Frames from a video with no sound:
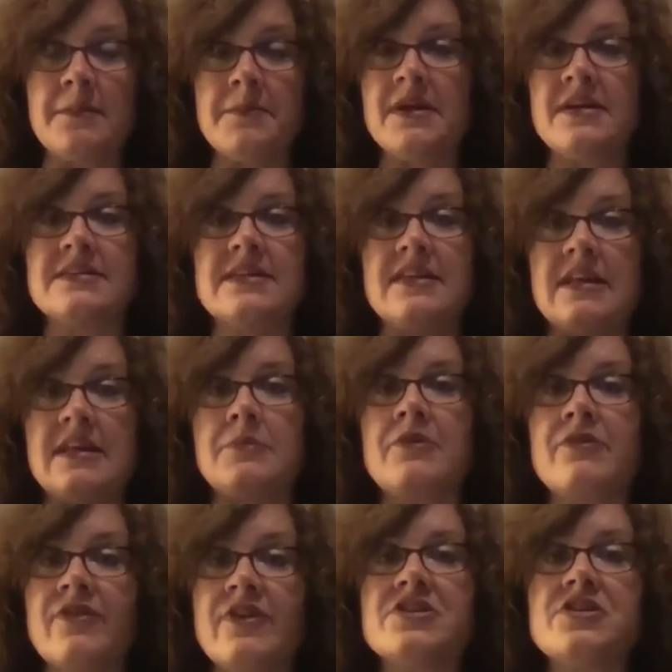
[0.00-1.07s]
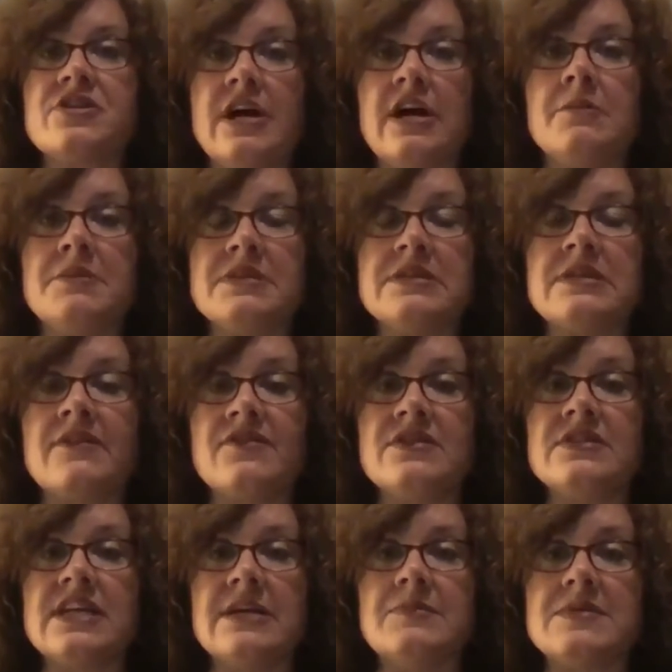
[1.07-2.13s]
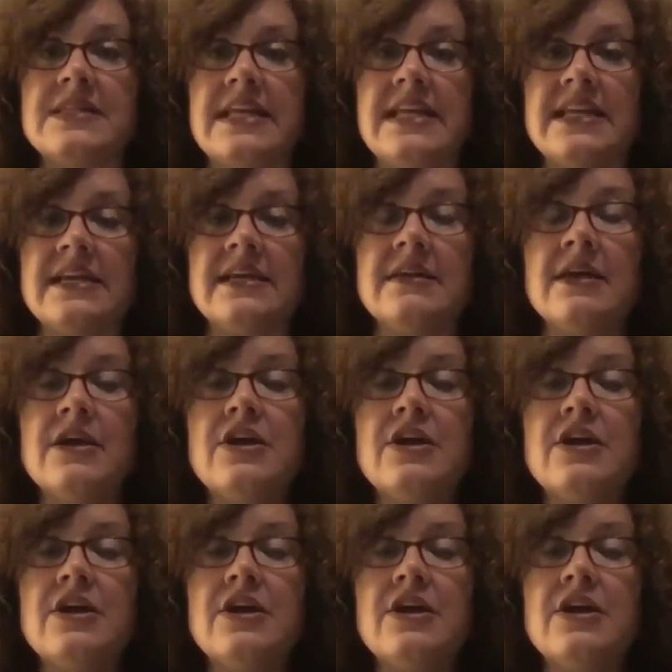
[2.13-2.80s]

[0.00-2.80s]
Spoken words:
because I think professional help is oftentimes needed.